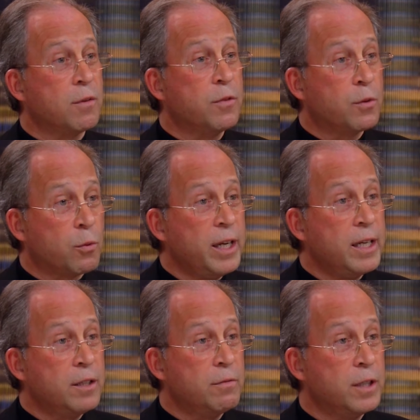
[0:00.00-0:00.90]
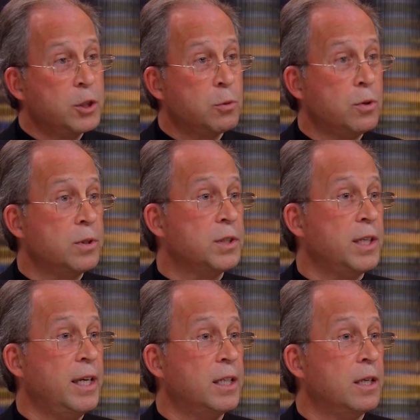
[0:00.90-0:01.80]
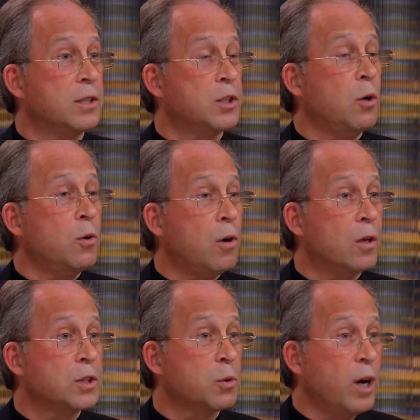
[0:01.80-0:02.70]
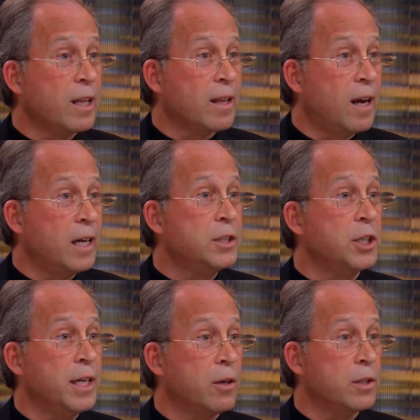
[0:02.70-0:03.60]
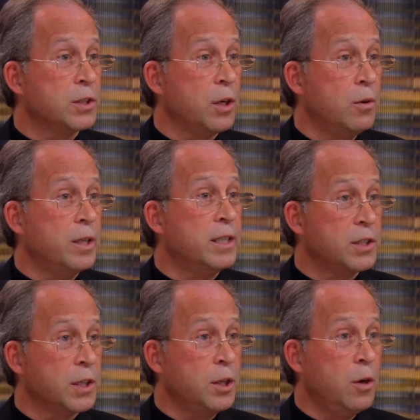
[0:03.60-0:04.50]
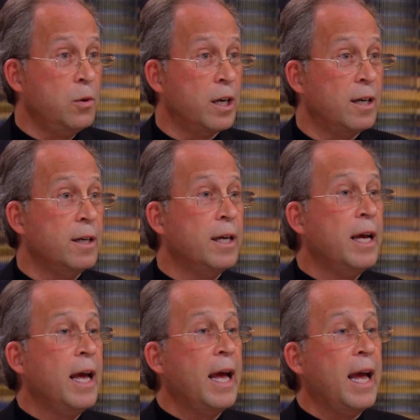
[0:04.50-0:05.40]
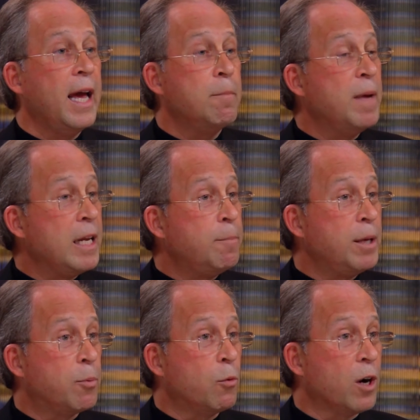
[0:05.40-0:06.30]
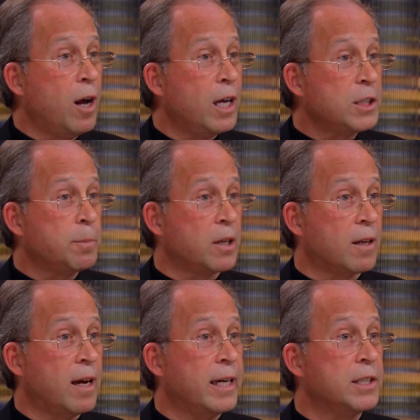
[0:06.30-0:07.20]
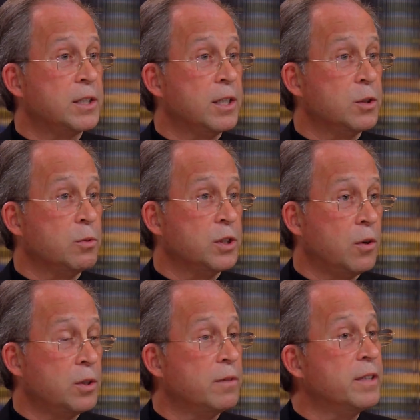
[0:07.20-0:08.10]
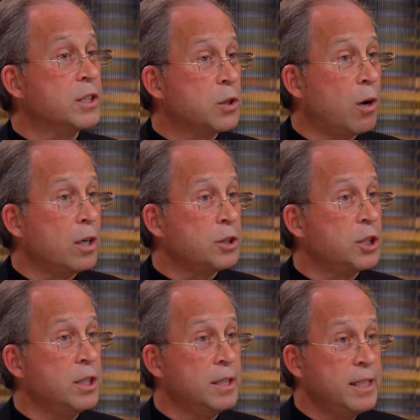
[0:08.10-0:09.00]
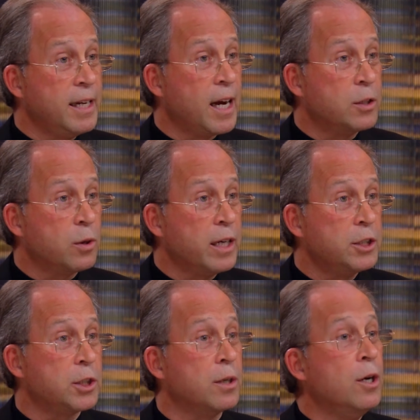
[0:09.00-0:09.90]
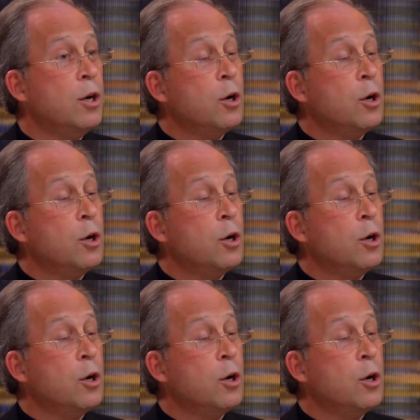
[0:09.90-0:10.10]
of 3 individuals in a so-called sweat lodge in Arizona, in Sedona. And many people were hospitalized as a result of exhaustion and dehydration.